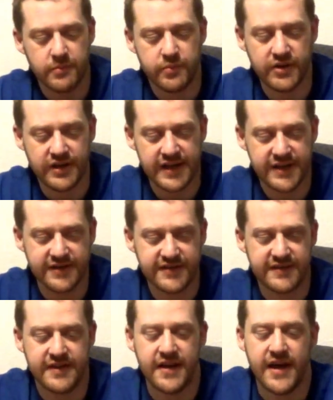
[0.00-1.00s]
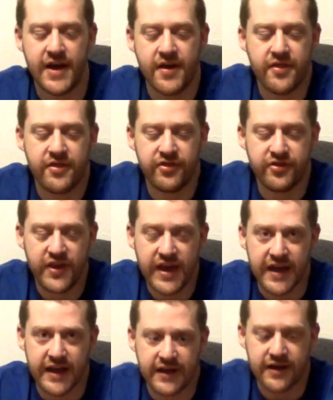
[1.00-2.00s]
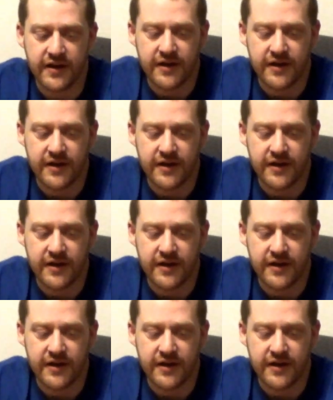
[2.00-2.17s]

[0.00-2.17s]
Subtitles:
place, and thing